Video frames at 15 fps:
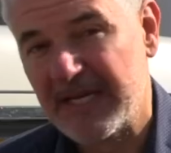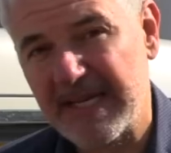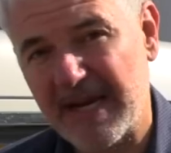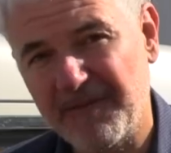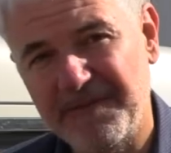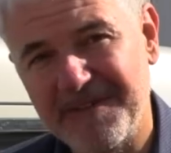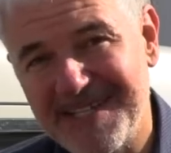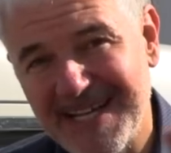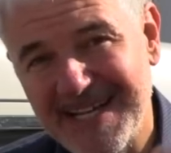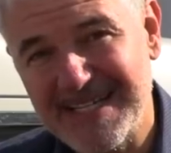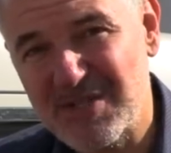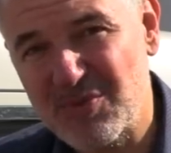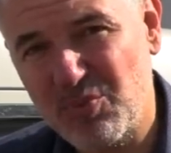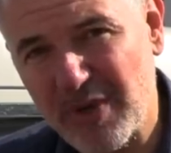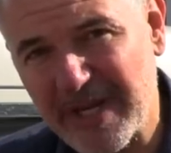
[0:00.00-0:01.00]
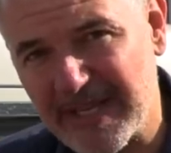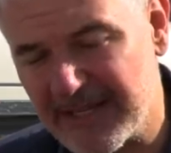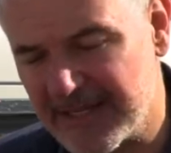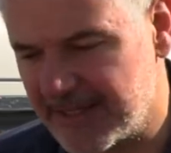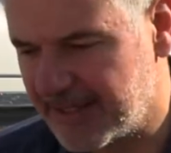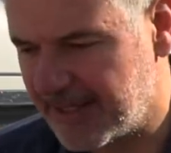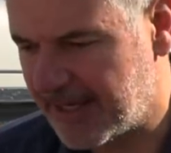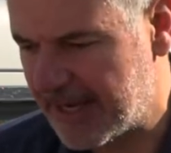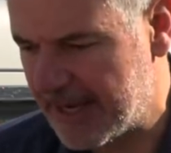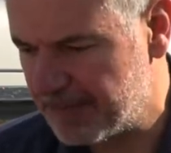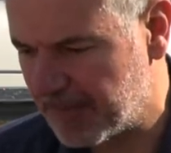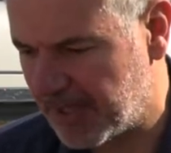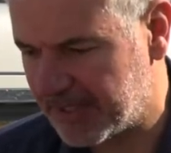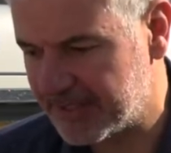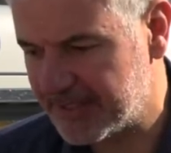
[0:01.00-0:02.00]
Now for next week, I
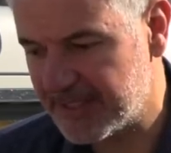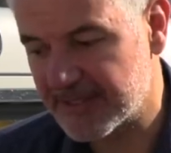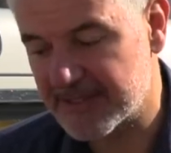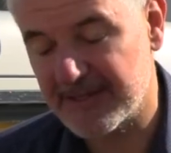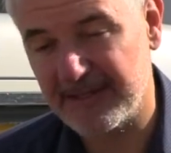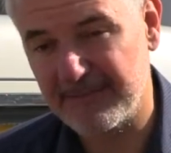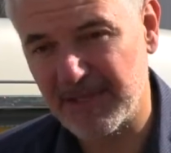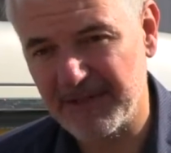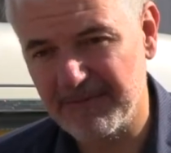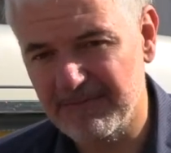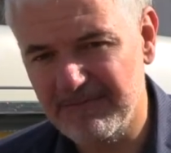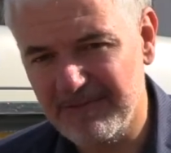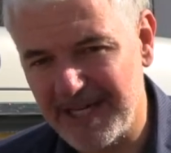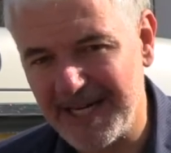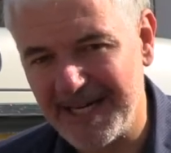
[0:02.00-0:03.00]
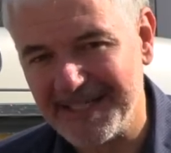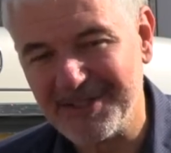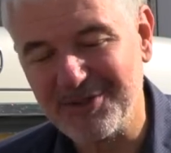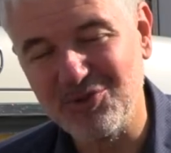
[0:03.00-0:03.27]
think it's going to be really